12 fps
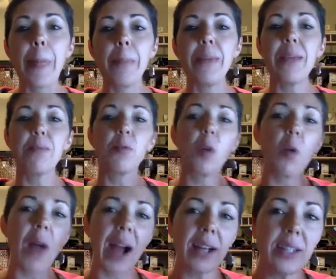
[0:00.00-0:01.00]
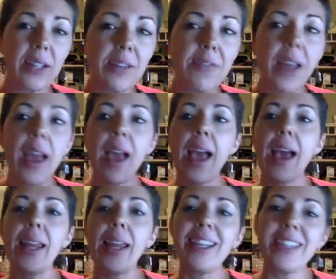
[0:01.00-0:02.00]
be proactive
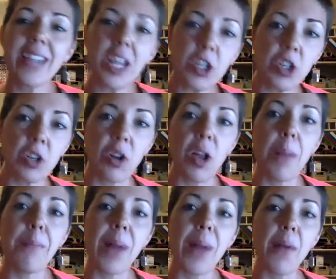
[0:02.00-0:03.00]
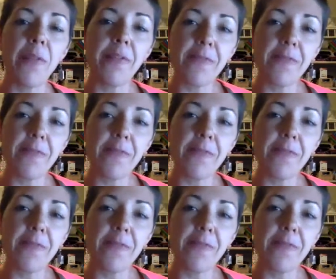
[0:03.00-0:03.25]
and intentional about